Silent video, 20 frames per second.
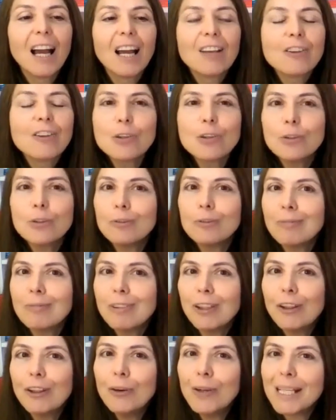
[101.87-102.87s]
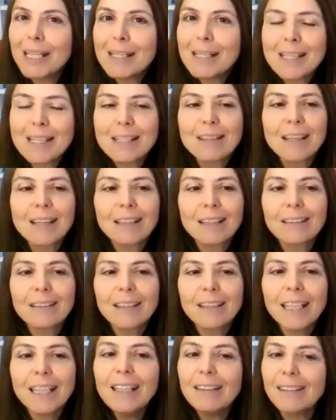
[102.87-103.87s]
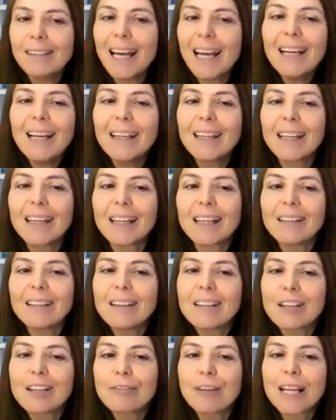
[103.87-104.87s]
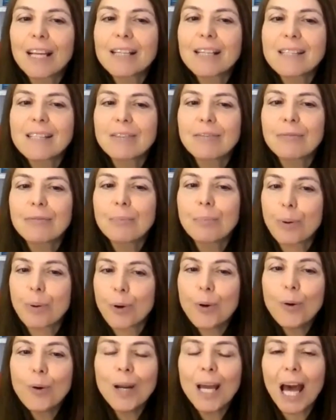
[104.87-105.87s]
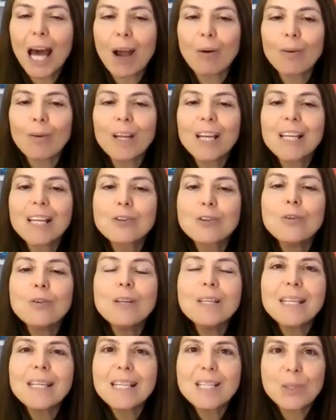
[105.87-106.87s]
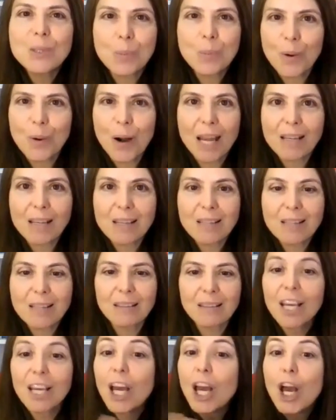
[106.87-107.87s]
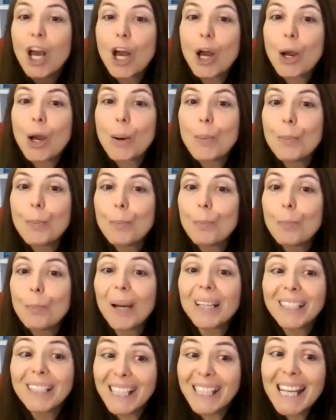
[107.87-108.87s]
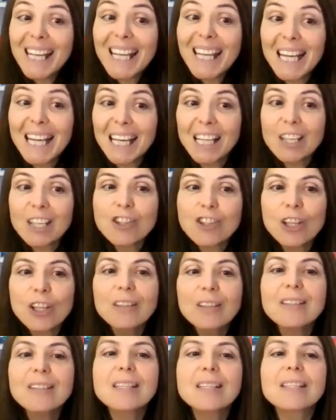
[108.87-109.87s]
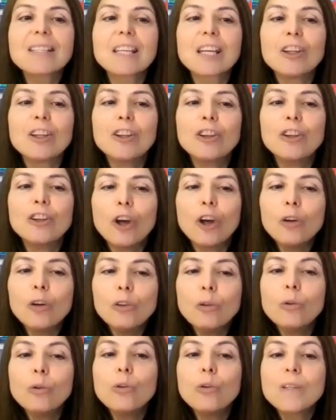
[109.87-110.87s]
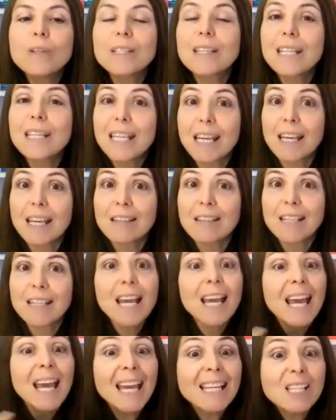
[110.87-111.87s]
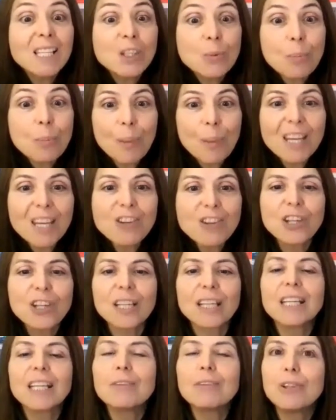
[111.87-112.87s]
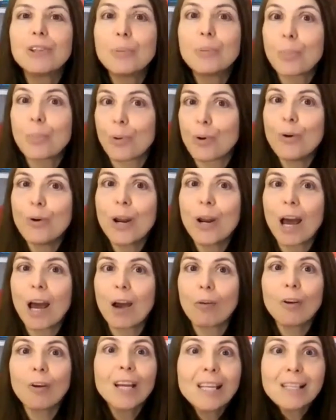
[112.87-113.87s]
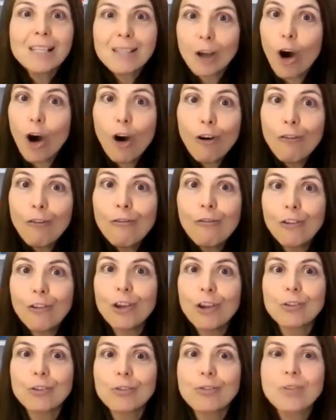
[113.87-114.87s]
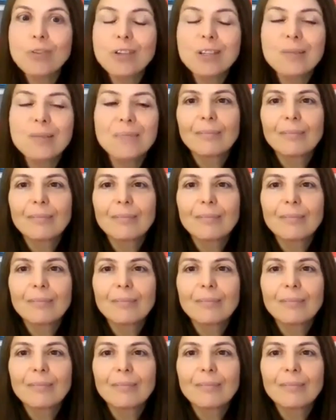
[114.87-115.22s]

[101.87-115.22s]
So you can see that in Italian, the reflexive pronoun is always expressed. But in English, this is not always the case, especially if the pronoun is obvious.